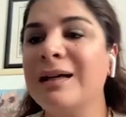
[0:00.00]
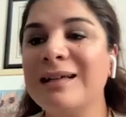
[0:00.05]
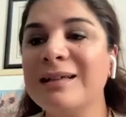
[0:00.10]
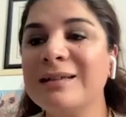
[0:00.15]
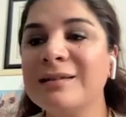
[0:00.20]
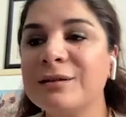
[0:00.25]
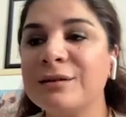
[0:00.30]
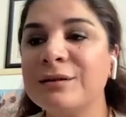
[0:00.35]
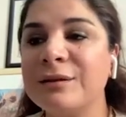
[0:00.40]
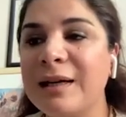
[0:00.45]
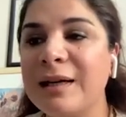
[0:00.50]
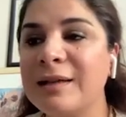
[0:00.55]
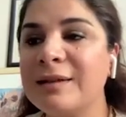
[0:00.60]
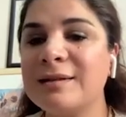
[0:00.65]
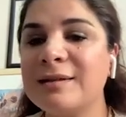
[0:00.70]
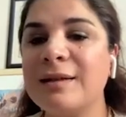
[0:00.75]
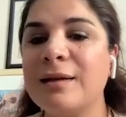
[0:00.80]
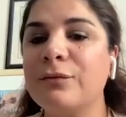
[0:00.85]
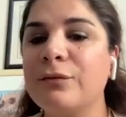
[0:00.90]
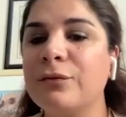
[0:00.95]
It
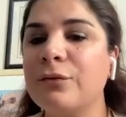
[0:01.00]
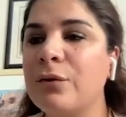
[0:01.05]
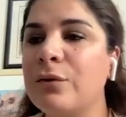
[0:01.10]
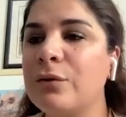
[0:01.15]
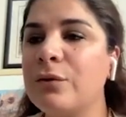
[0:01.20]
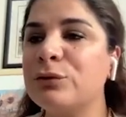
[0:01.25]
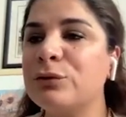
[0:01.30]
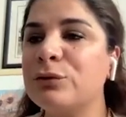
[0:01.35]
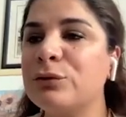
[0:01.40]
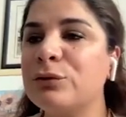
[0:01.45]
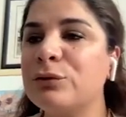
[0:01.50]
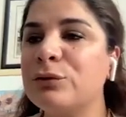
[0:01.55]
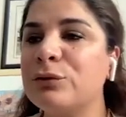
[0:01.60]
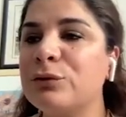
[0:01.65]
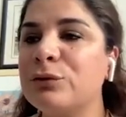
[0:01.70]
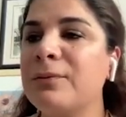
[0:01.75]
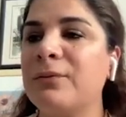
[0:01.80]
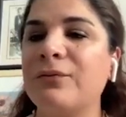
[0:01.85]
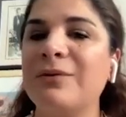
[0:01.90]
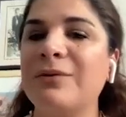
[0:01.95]
creates a roadmap
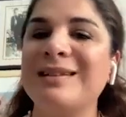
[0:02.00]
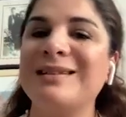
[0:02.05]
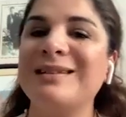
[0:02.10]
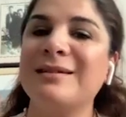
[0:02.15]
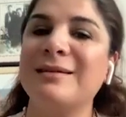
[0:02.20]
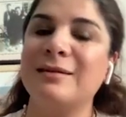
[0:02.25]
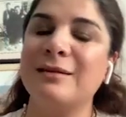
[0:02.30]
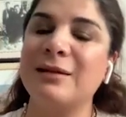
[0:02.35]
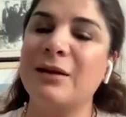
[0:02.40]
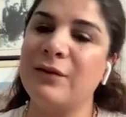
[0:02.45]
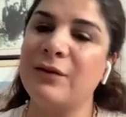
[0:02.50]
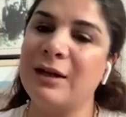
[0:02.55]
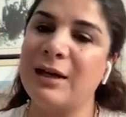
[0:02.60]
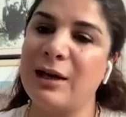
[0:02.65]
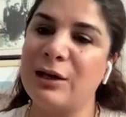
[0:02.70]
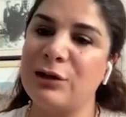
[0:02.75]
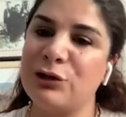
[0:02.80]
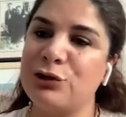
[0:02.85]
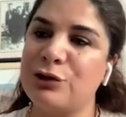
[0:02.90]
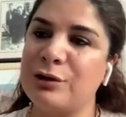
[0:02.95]
with
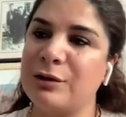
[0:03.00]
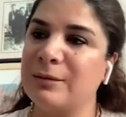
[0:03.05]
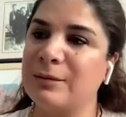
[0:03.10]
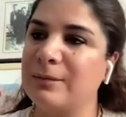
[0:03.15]
navigation.